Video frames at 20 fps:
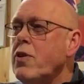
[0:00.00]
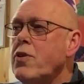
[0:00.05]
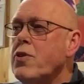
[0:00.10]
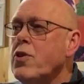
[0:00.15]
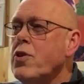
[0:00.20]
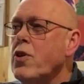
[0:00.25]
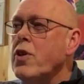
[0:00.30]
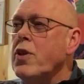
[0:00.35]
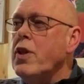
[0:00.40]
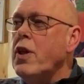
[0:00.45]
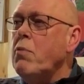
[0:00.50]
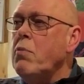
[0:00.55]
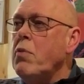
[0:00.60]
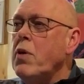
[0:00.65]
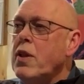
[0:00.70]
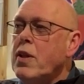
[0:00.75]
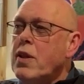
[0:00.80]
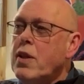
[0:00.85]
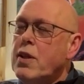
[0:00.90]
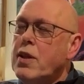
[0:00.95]
enjoy them
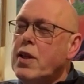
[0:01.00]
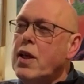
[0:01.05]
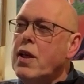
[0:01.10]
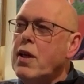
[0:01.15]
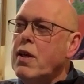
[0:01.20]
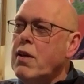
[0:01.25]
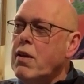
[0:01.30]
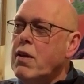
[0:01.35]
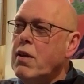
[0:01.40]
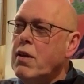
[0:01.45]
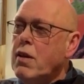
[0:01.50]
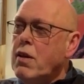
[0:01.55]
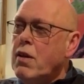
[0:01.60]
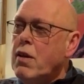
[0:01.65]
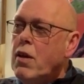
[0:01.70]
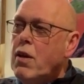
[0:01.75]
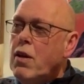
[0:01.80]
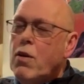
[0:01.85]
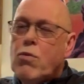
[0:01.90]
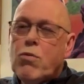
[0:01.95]
and think, uh,
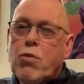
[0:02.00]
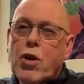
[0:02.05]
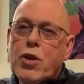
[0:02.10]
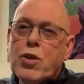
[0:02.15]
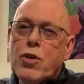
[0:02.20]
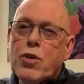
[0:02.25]
why